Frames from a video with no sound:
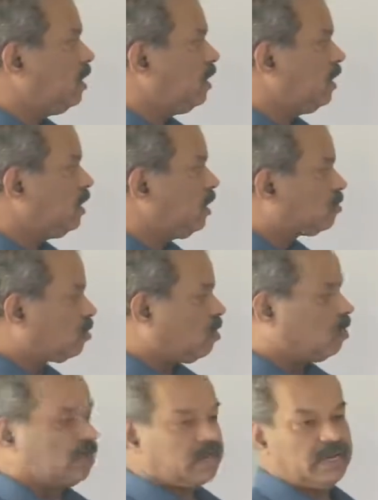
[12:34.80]
in a
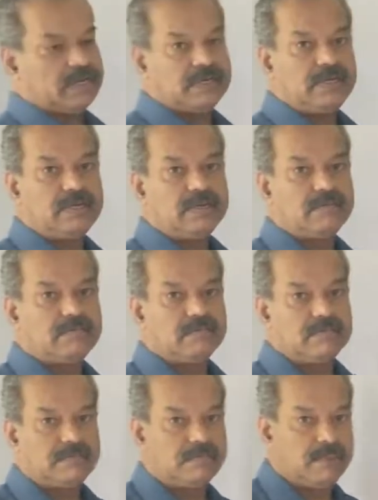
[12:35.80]
coordinate
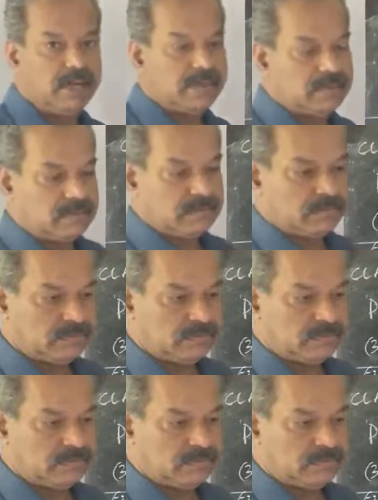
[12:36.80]
plane.